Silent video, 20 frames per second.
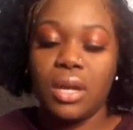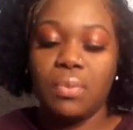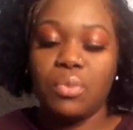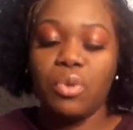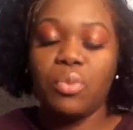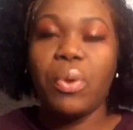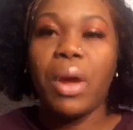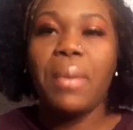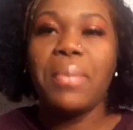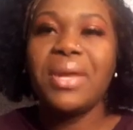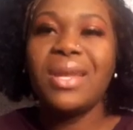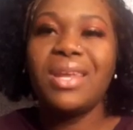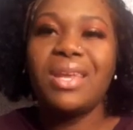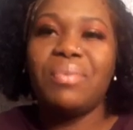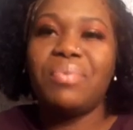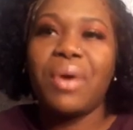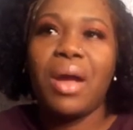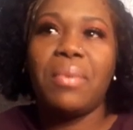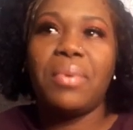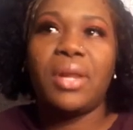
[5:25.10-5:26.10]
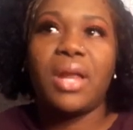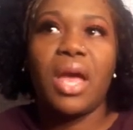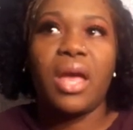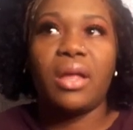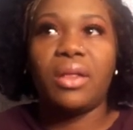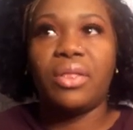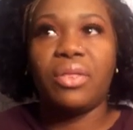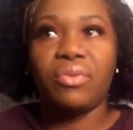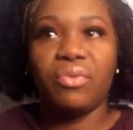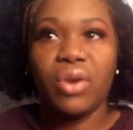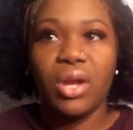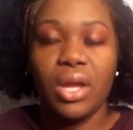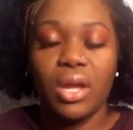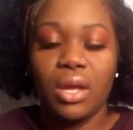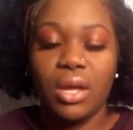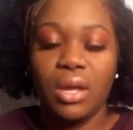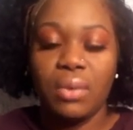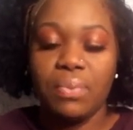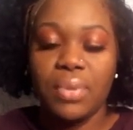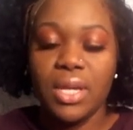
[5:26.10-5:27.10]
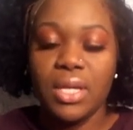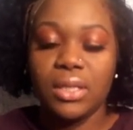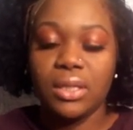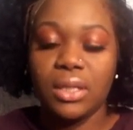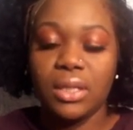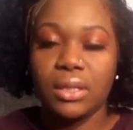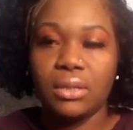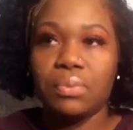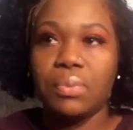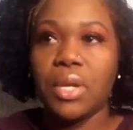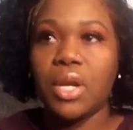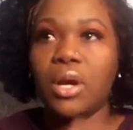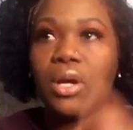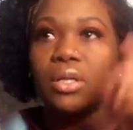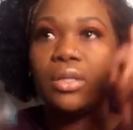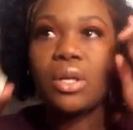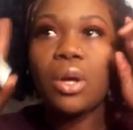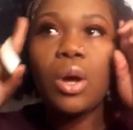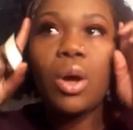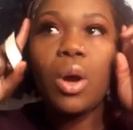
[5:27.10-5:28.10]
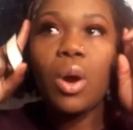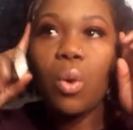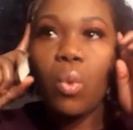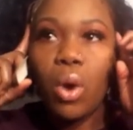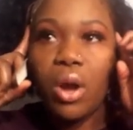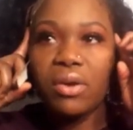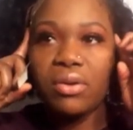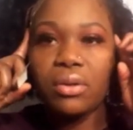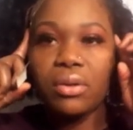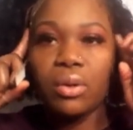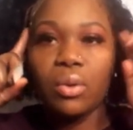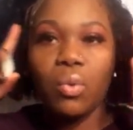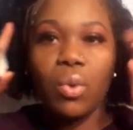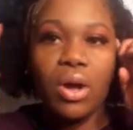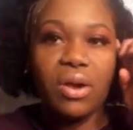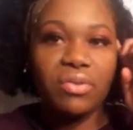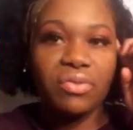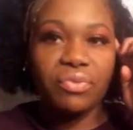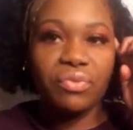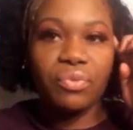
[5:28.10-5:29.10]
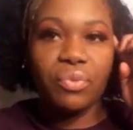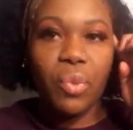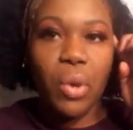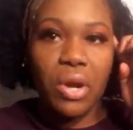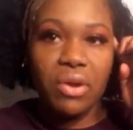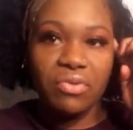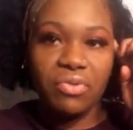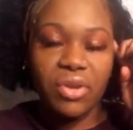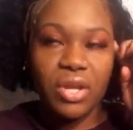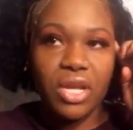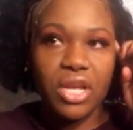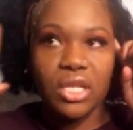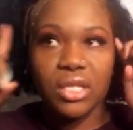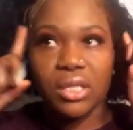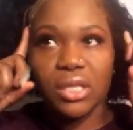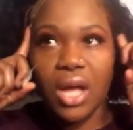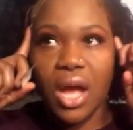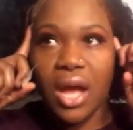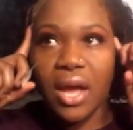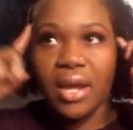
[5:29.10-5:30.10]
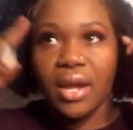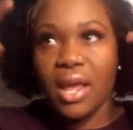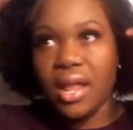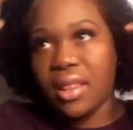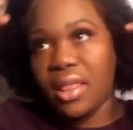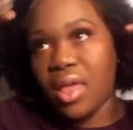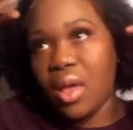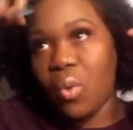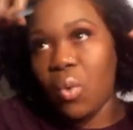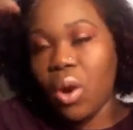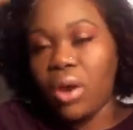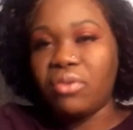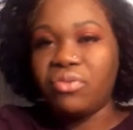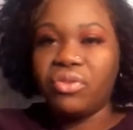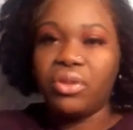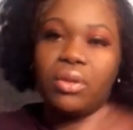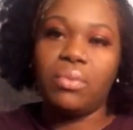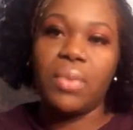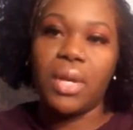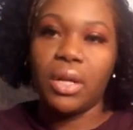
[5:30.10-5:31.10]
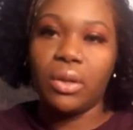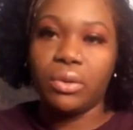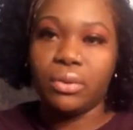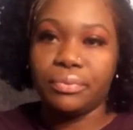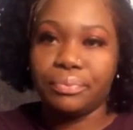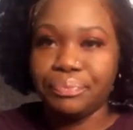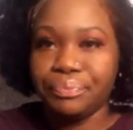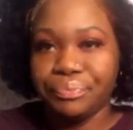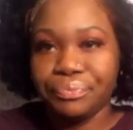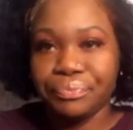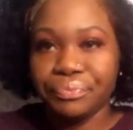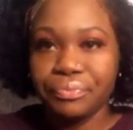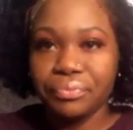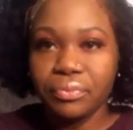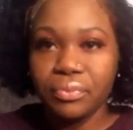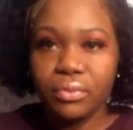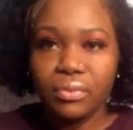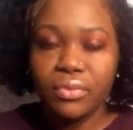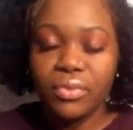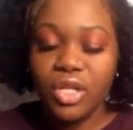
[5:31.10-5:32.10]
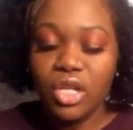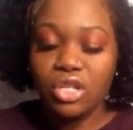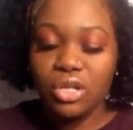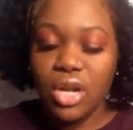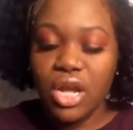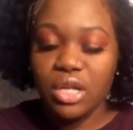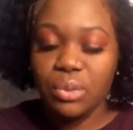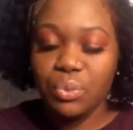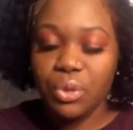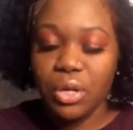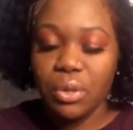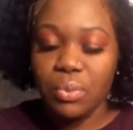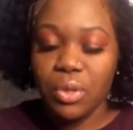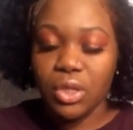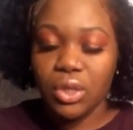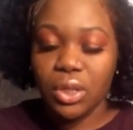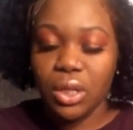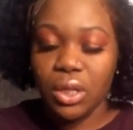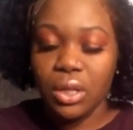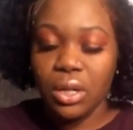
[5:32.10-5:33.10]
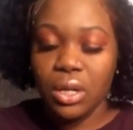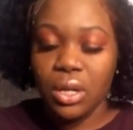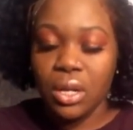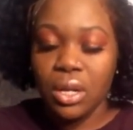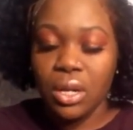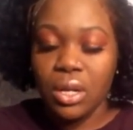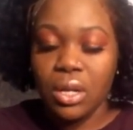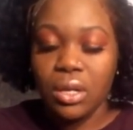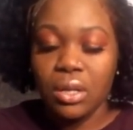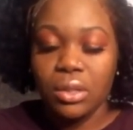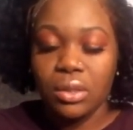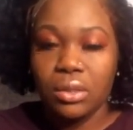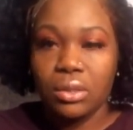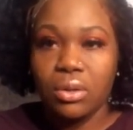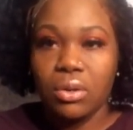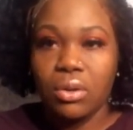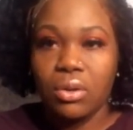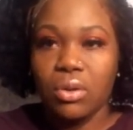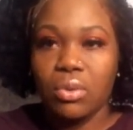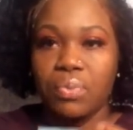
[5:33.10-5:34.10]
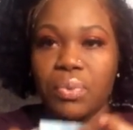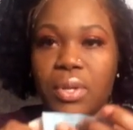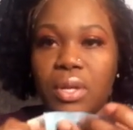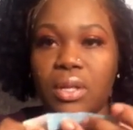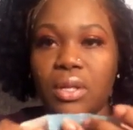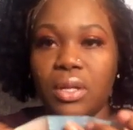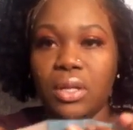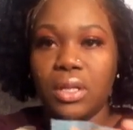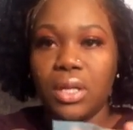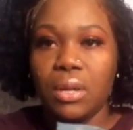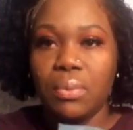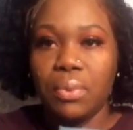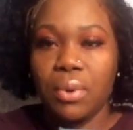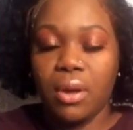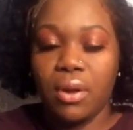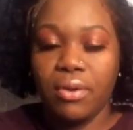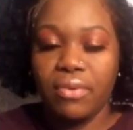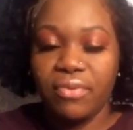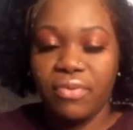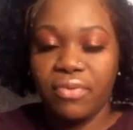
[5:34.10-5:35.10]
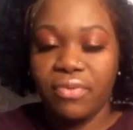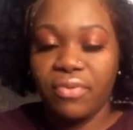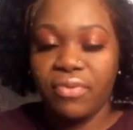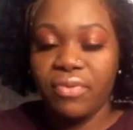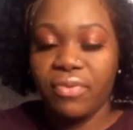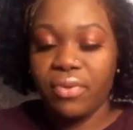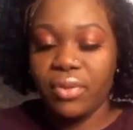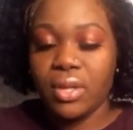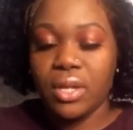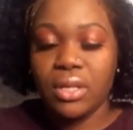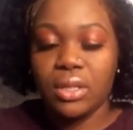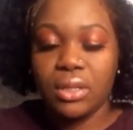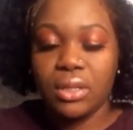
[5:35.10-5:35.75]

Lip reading: You probably need like 3 pieces, because one for each side and then one for the middle. So that's pretty much it. So you peel the tape off this